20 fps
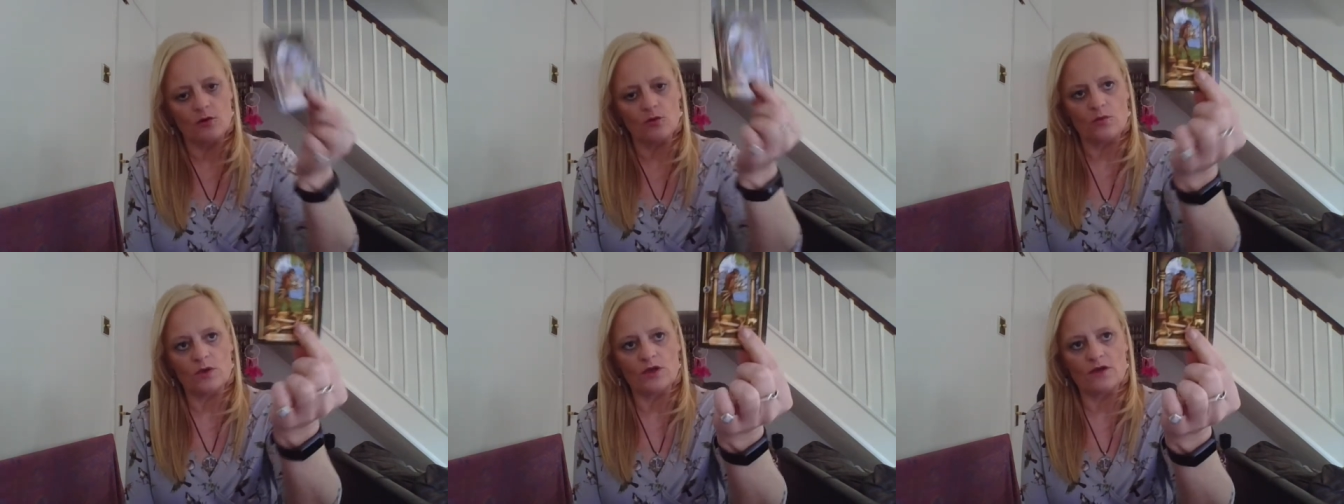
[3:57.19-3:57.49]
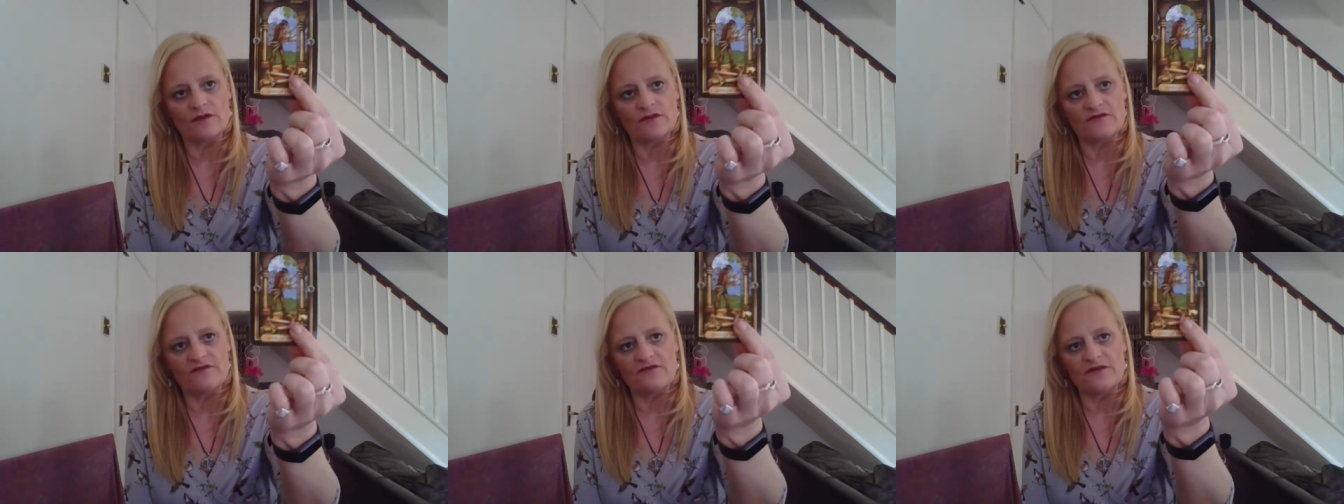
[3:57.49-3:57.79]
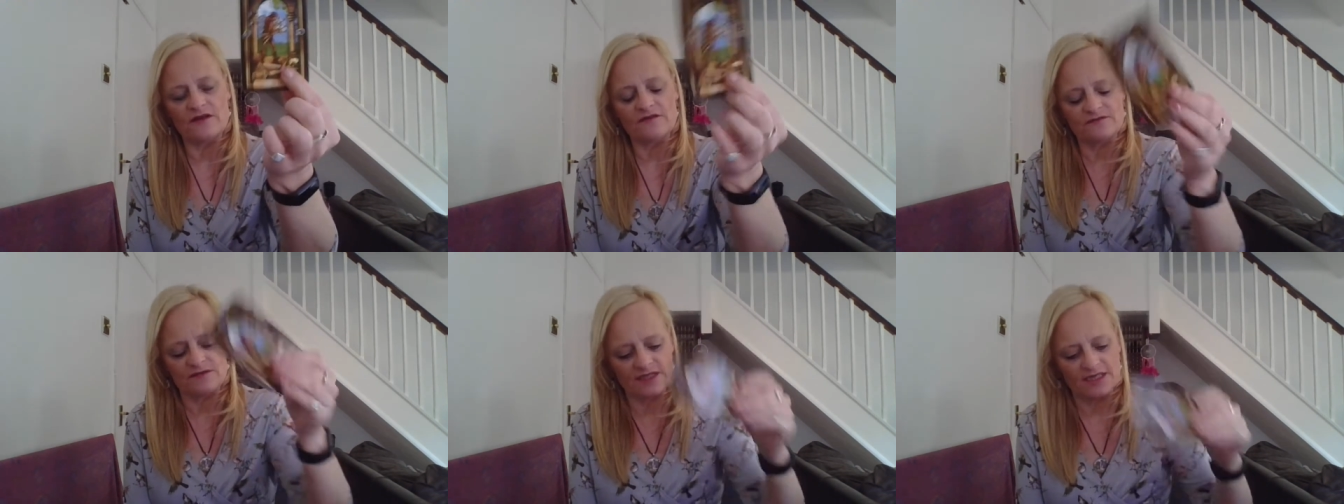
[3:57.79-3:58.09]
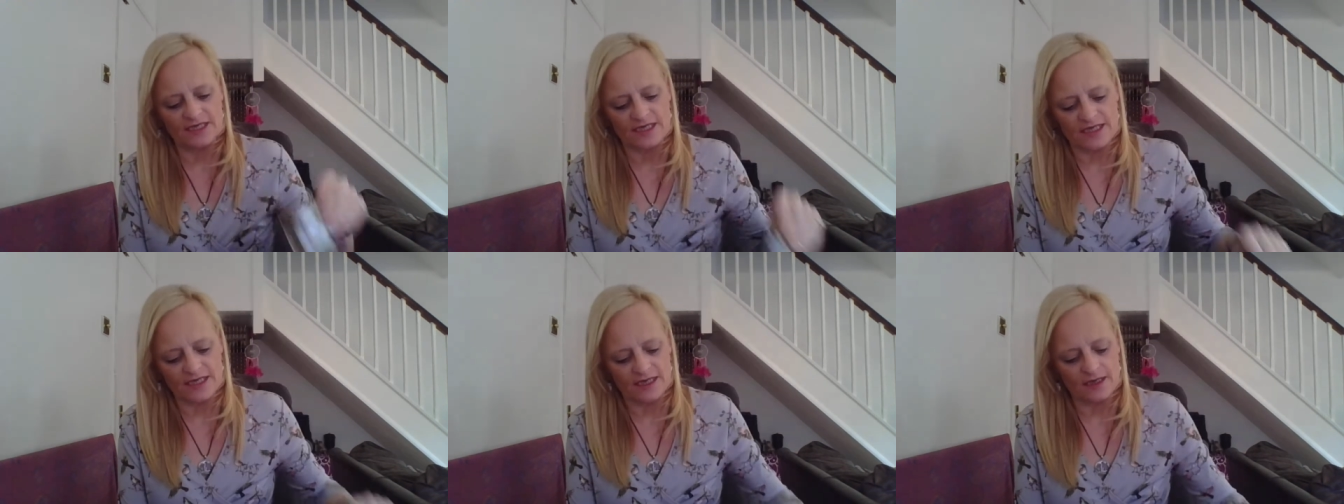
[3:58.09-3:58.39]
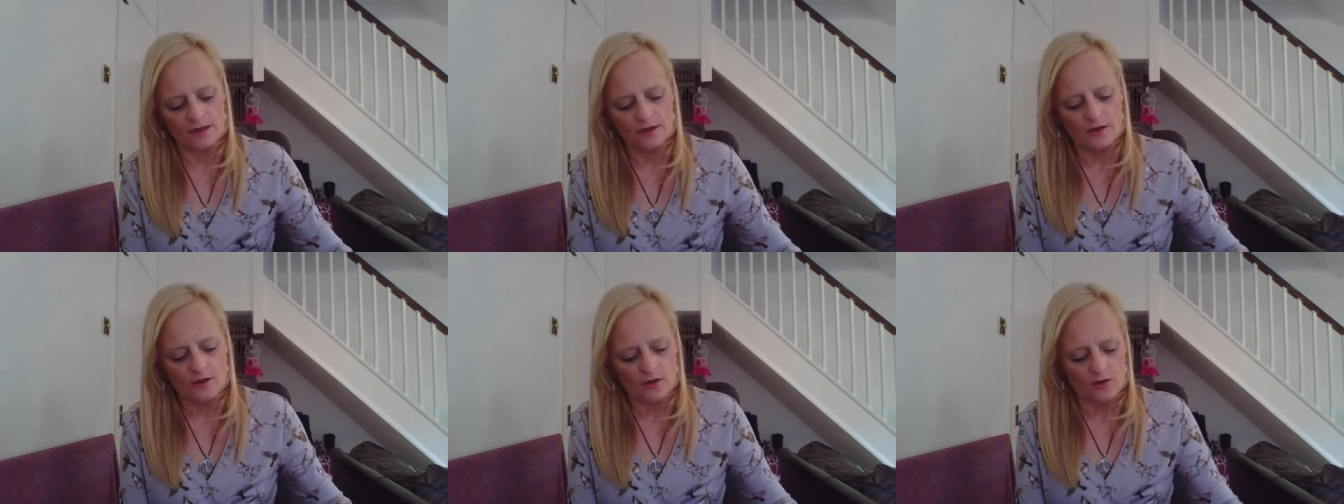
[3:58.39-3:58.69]
We've got the theft here.
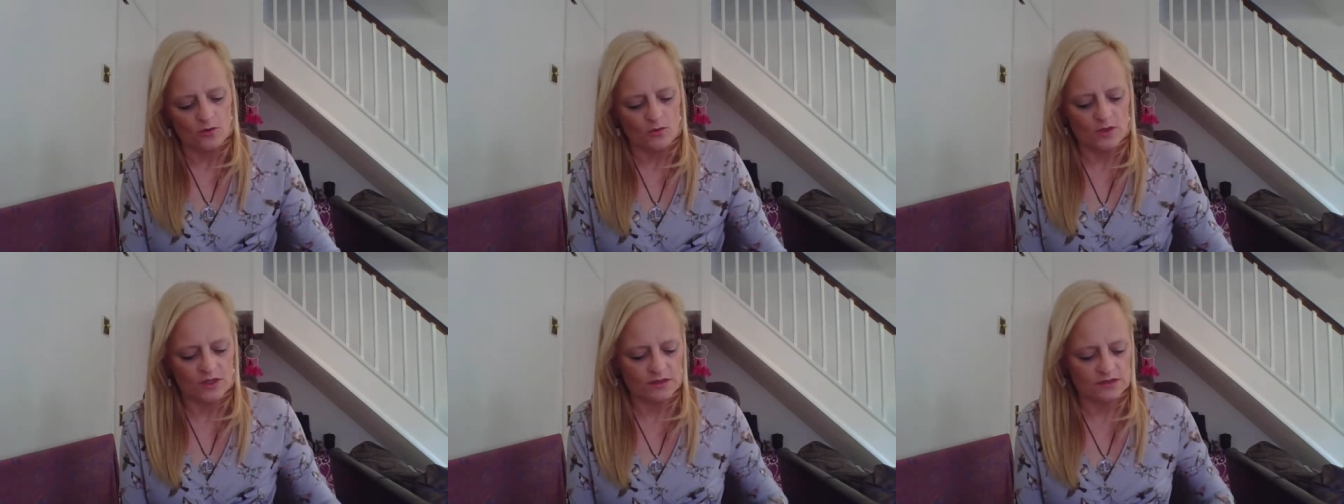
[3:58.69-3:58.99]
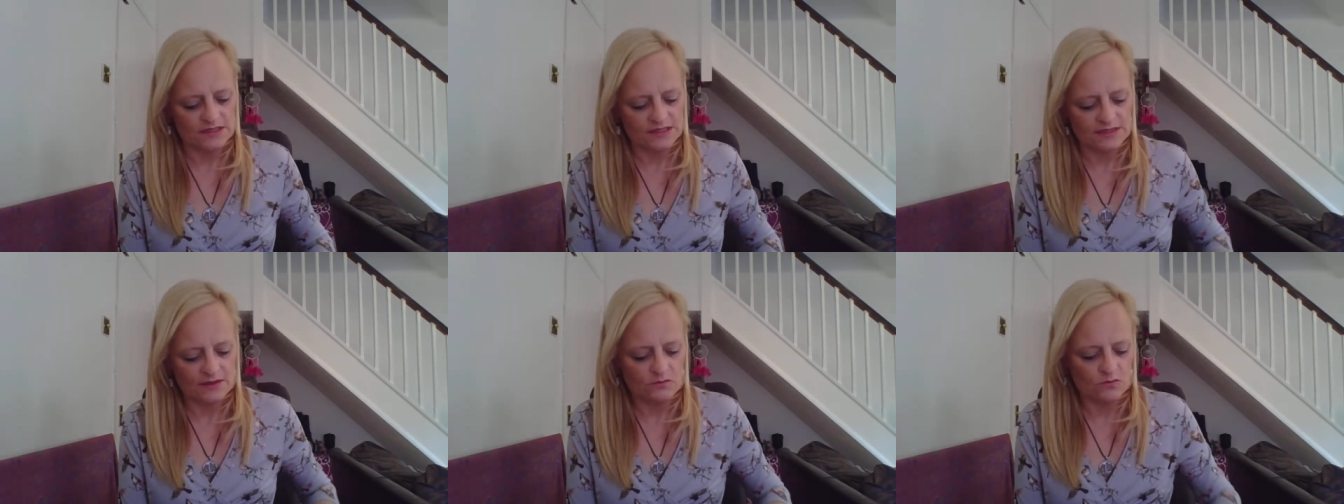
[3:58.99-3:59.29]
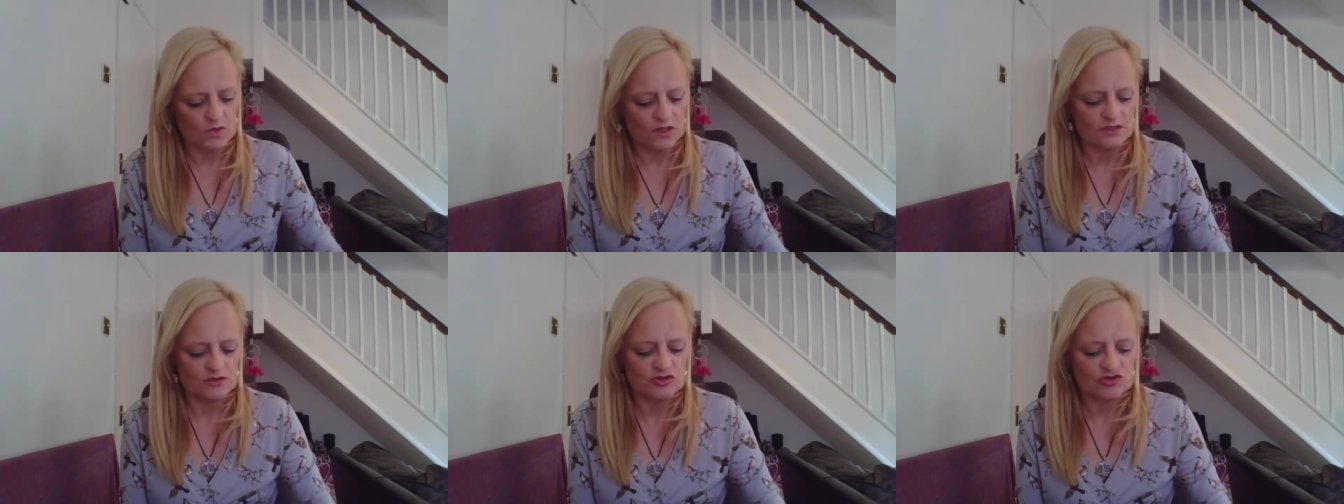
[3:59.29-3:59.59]
We've got someone